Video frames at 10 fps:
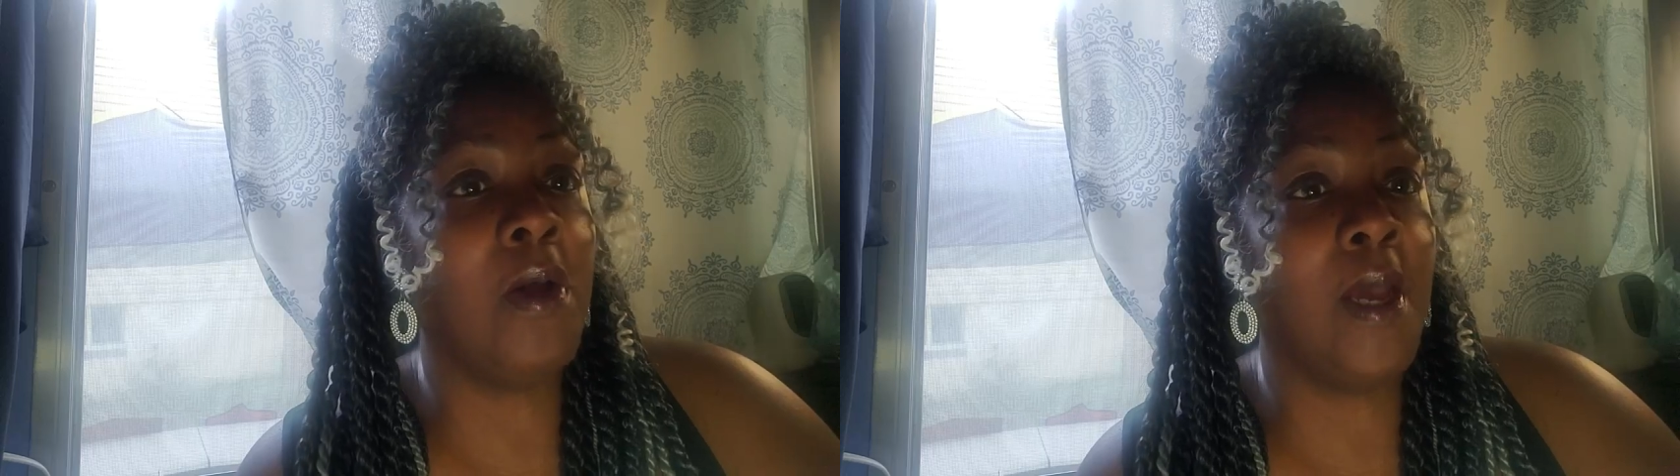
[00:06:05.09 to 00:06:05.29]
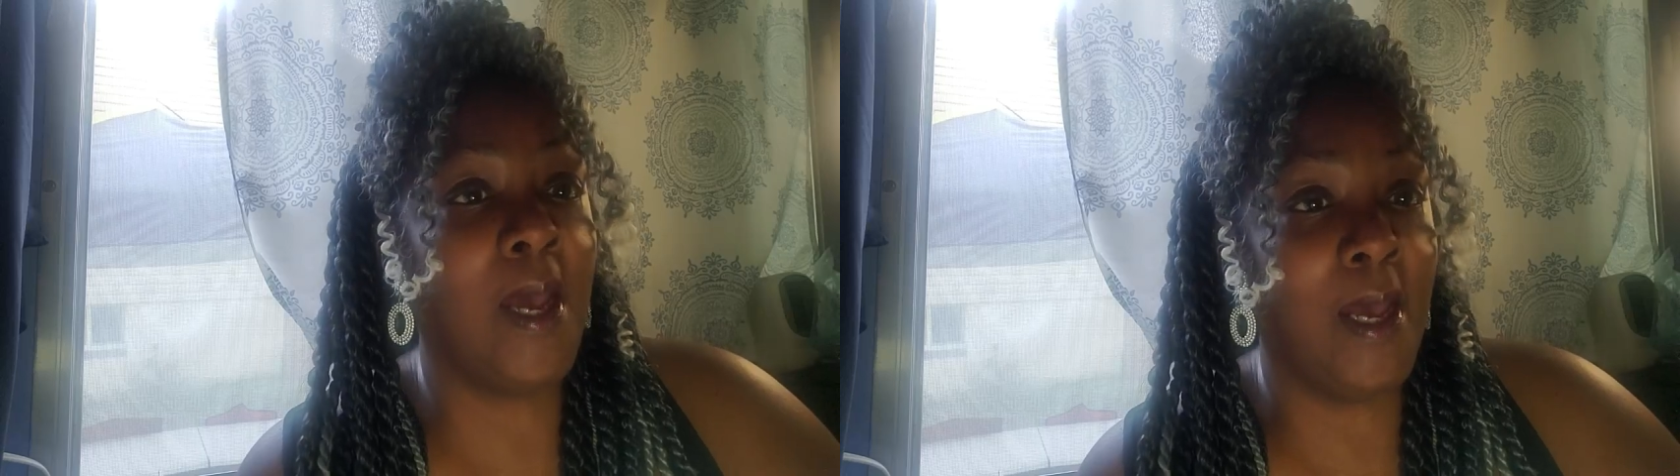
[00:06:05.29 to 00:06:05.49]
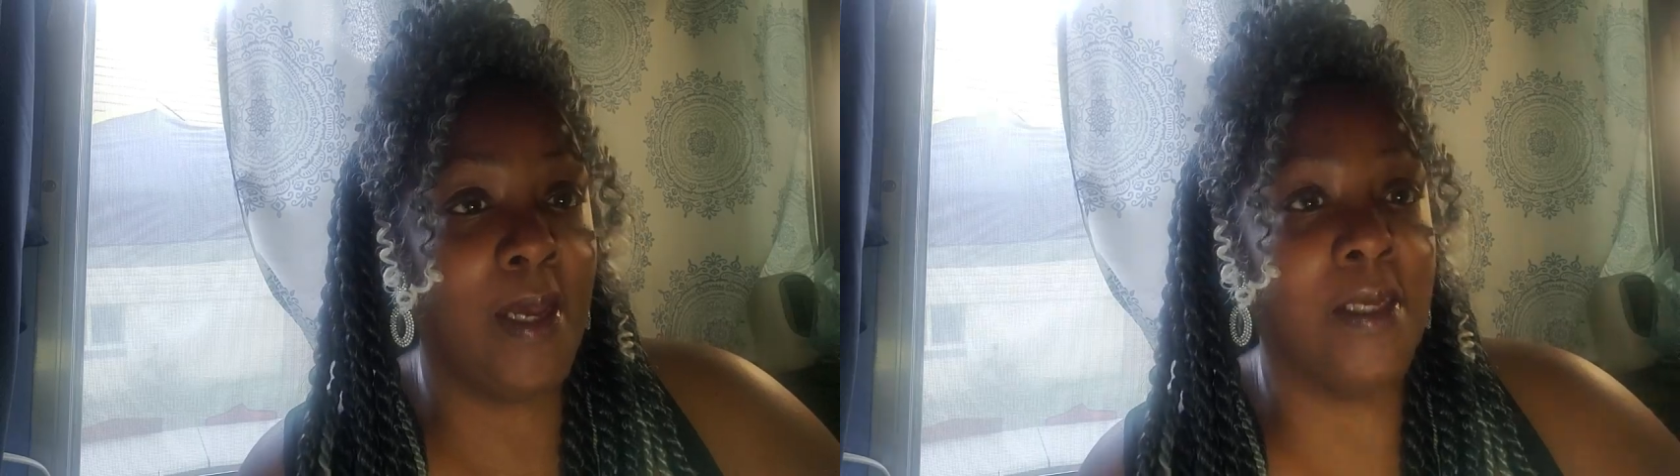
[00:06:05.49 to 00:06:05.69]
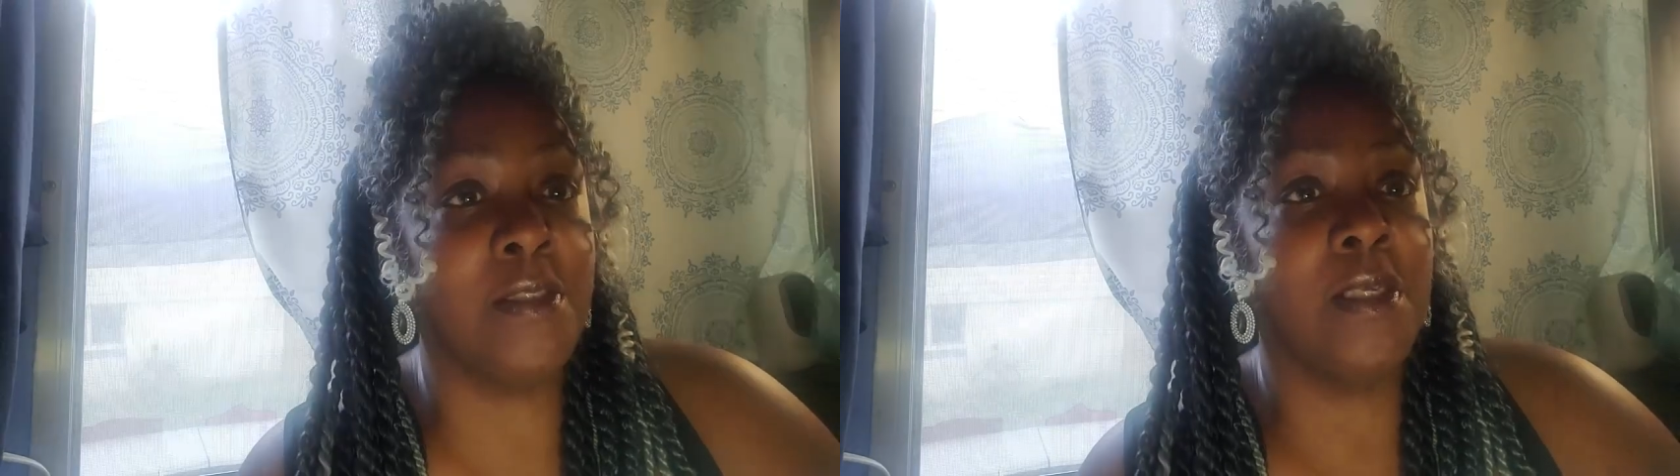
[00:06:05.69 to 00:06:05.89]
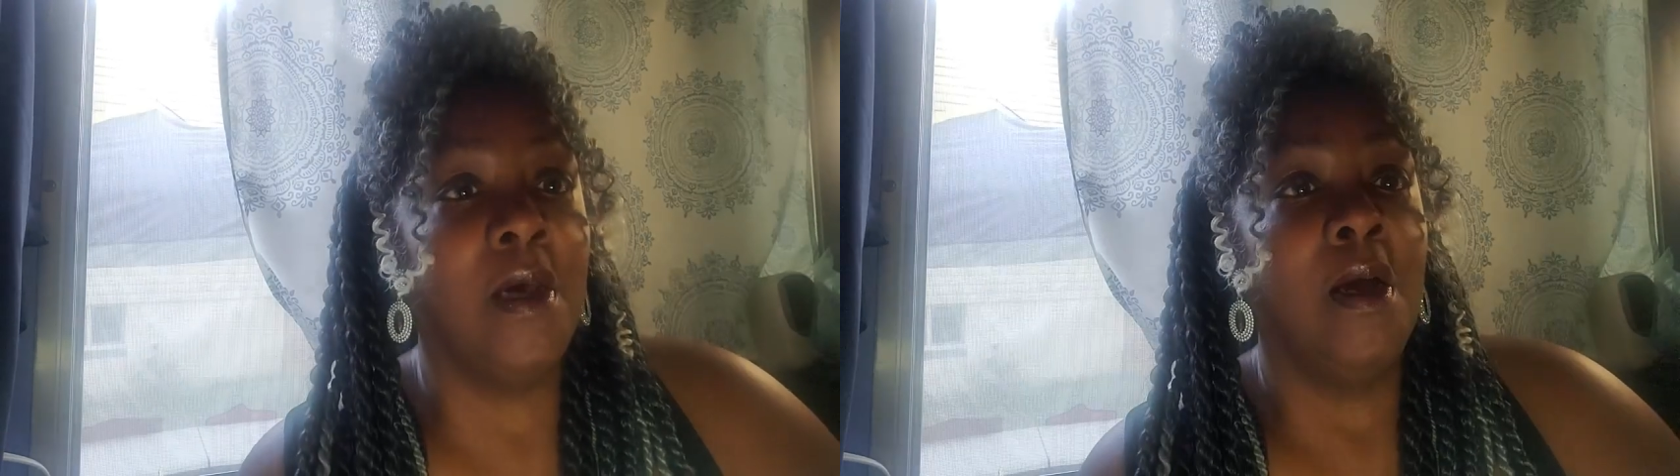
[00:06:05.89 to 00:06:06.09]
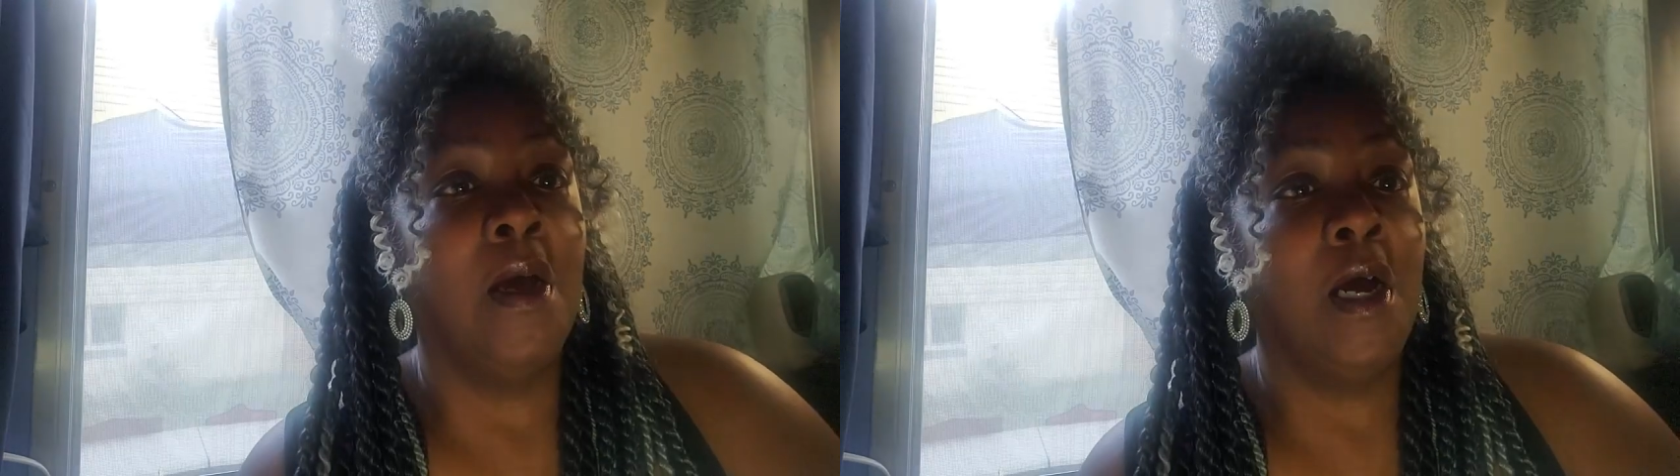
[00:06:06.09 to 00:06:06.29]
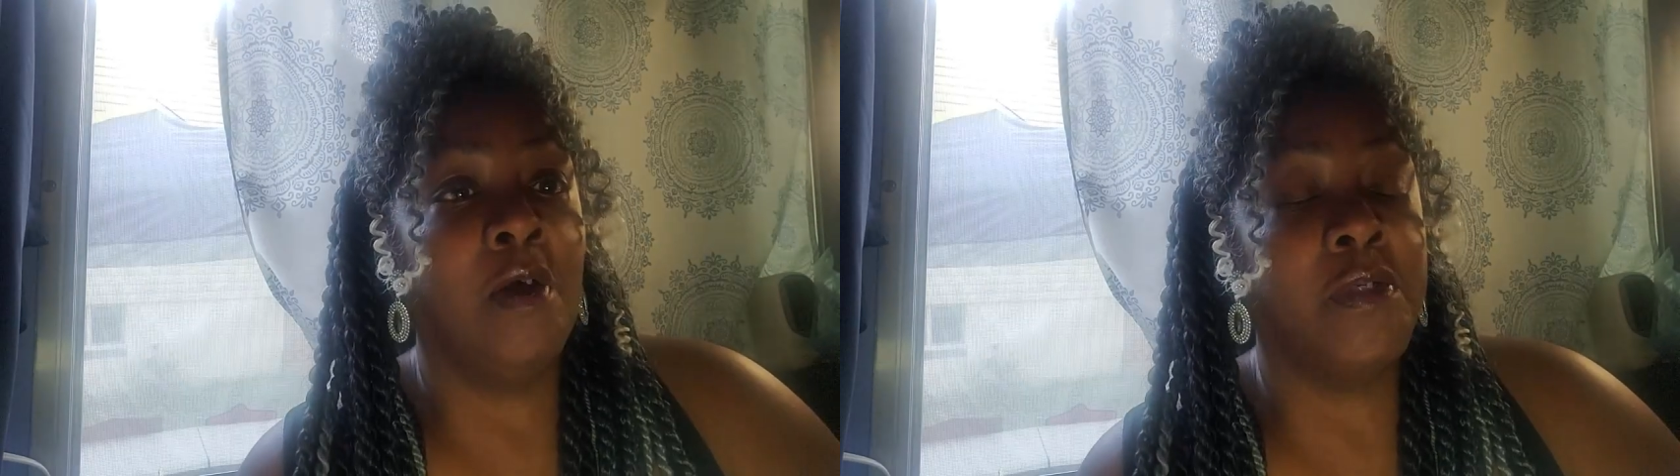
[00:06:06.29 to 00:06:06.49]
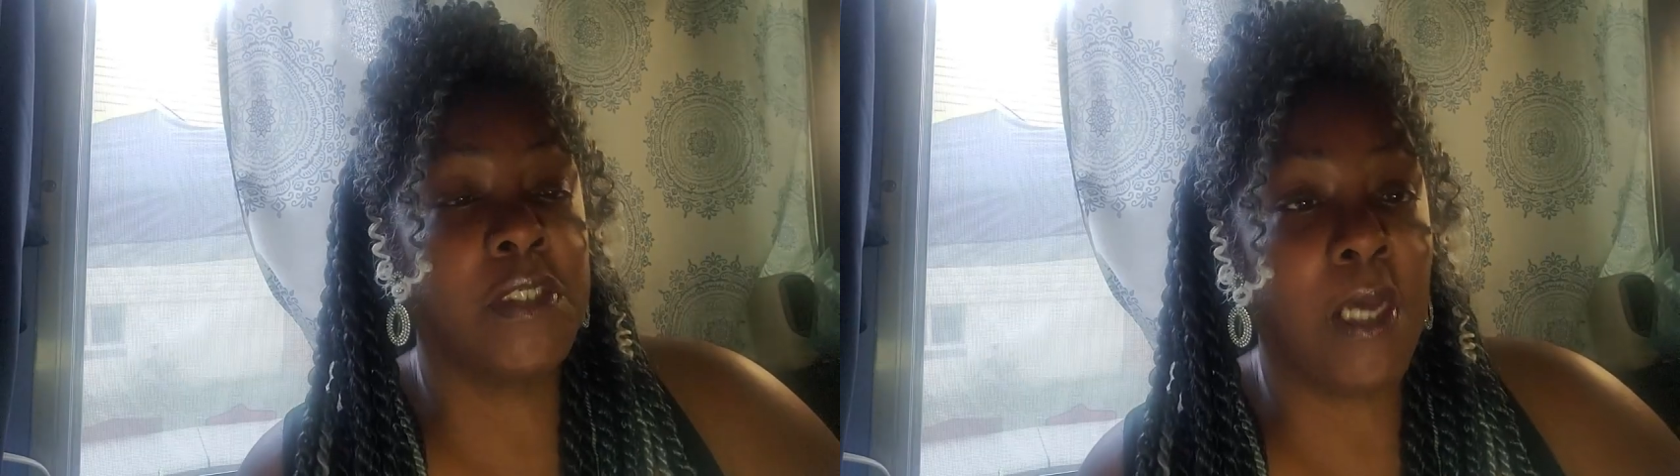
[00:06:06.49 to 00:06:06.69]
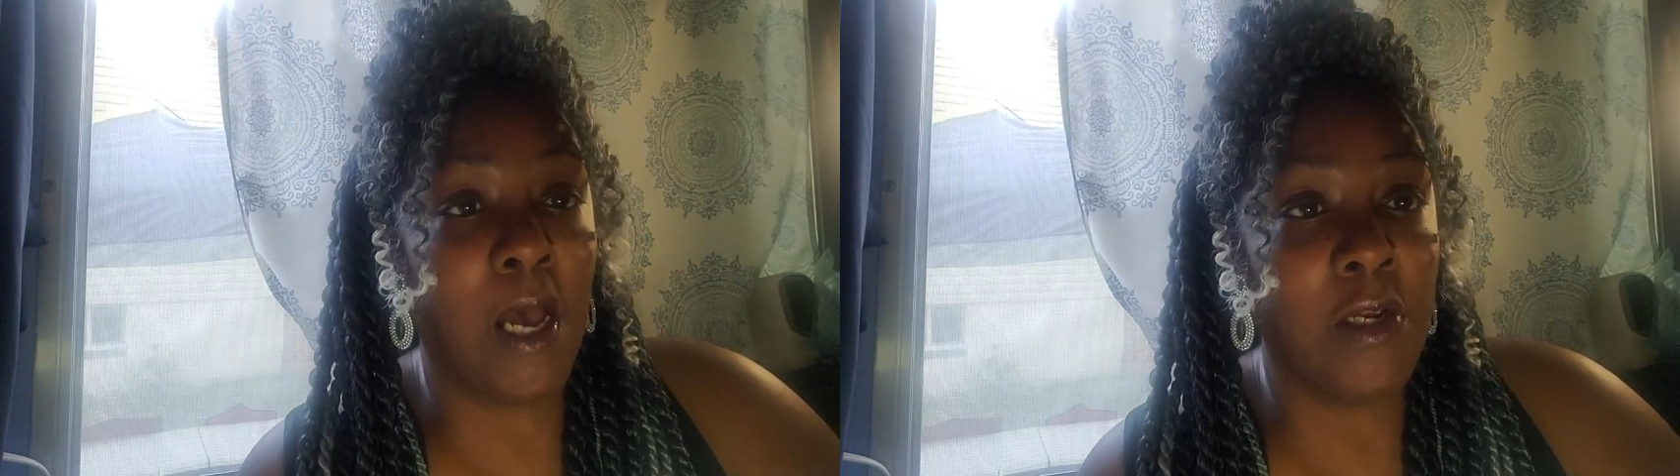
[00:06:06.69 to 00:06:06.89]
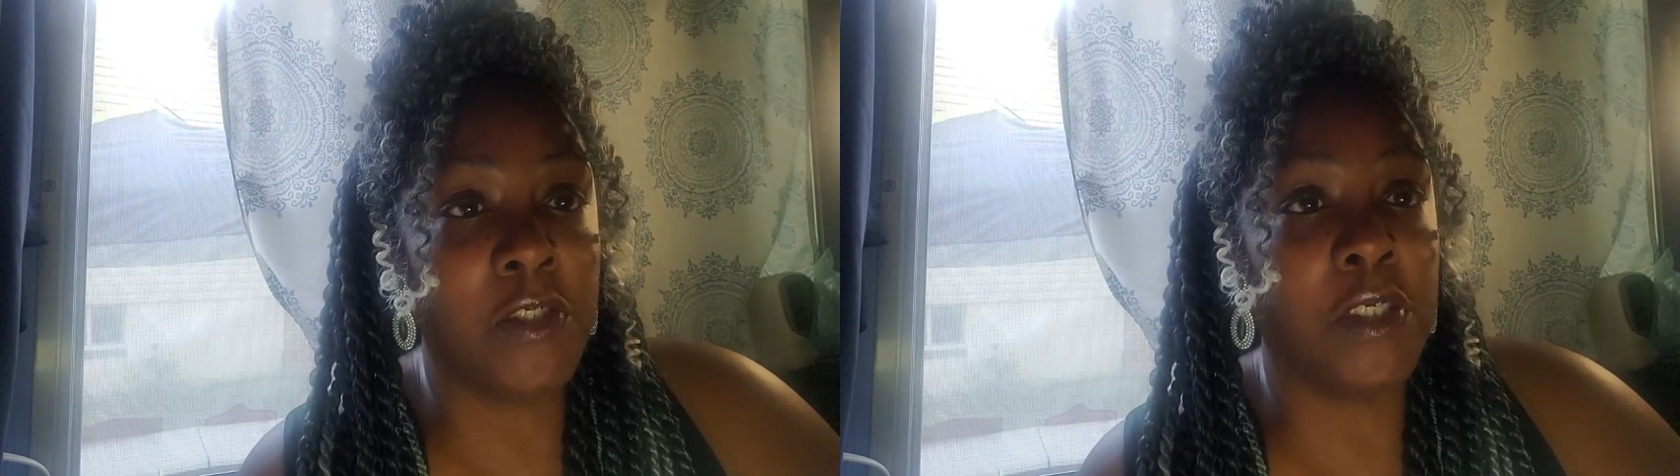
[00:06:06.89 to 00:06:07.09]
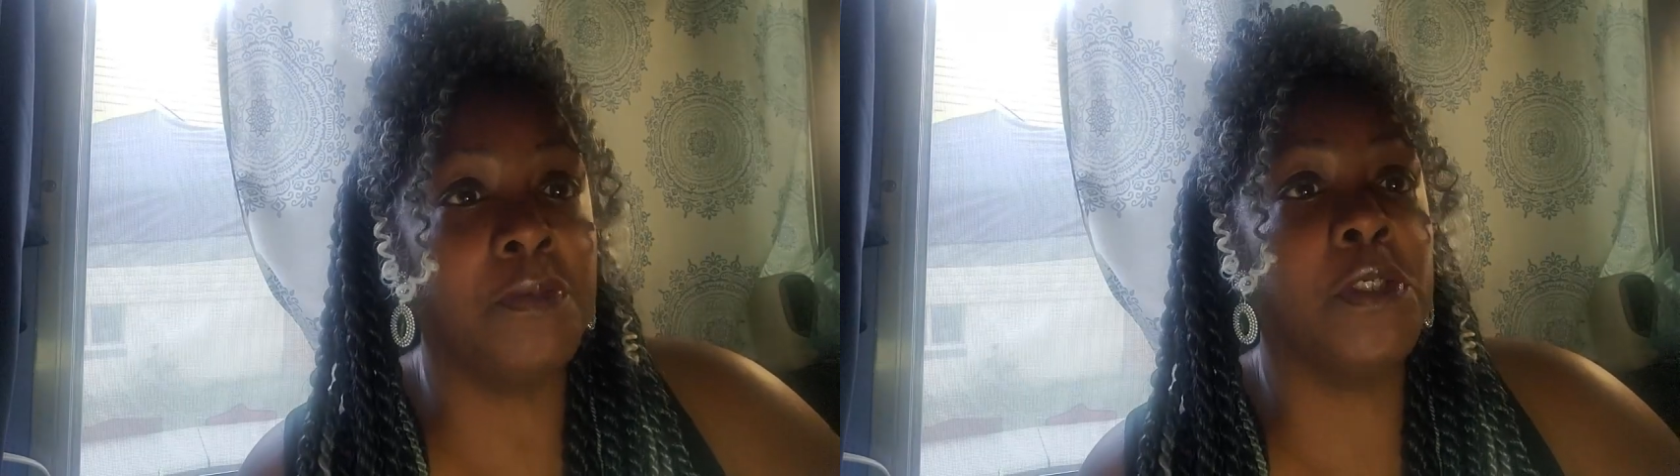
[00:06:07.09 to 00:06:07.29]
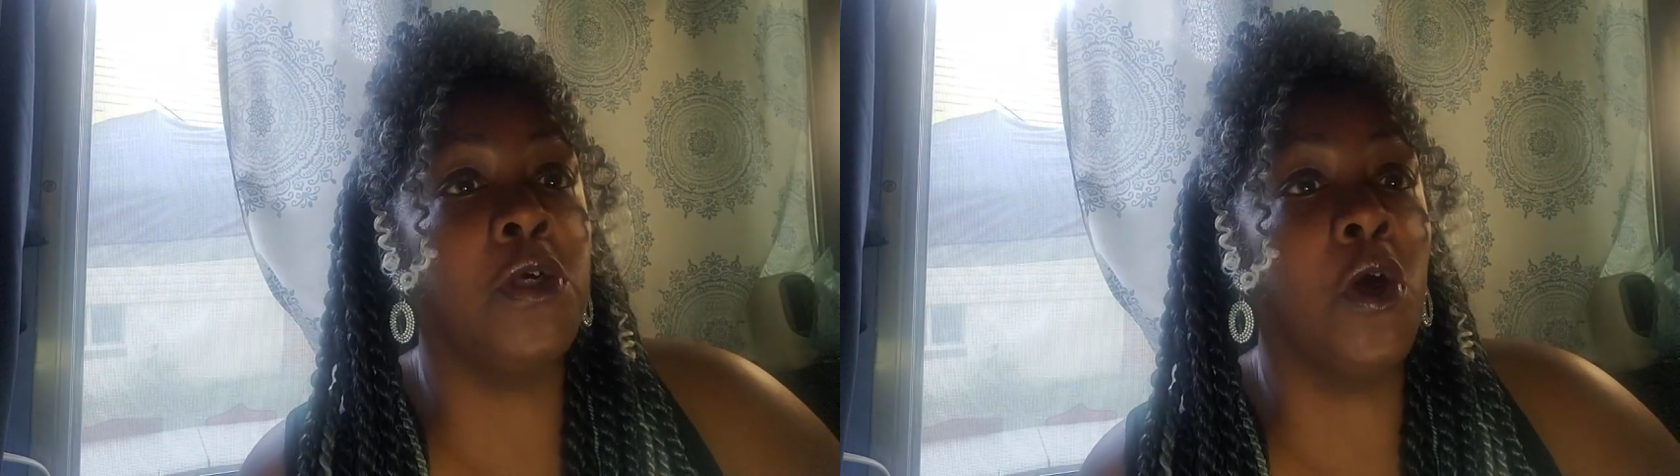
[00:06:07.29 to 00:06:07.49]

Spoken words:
kinds of scholarships.